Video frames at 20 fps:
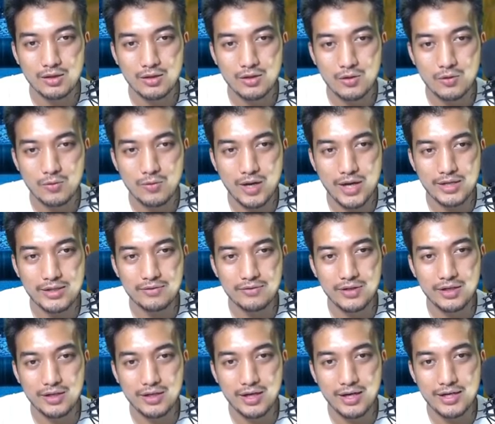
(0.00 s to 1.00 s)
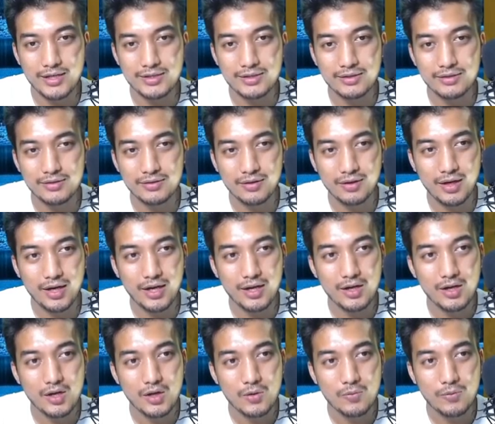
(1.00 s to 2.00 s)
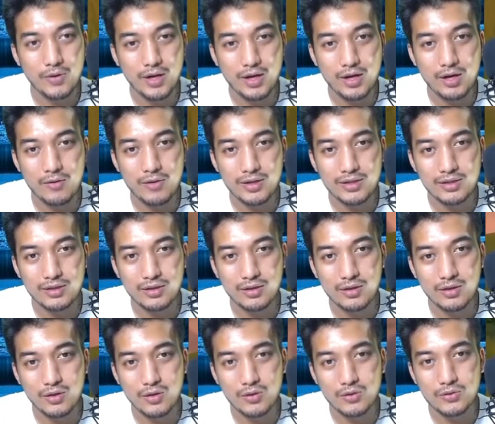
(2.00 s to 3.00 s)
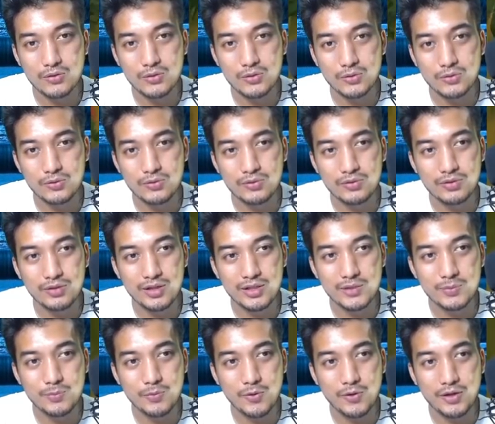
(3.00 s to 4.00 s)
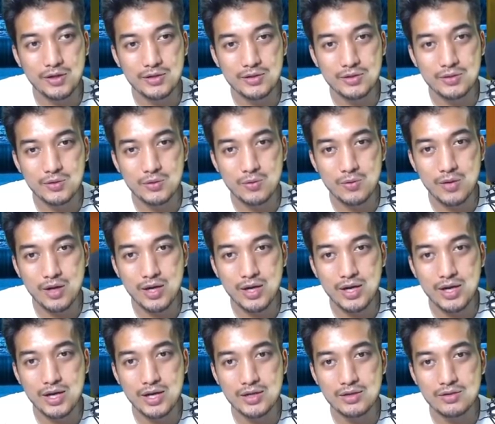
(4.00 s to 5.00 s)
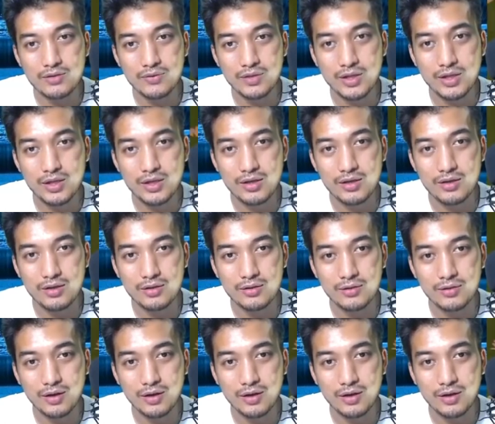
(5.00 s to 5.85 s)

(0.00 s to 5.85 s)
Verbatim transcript: right over here guys okay we are now actually gonna go through this point right over here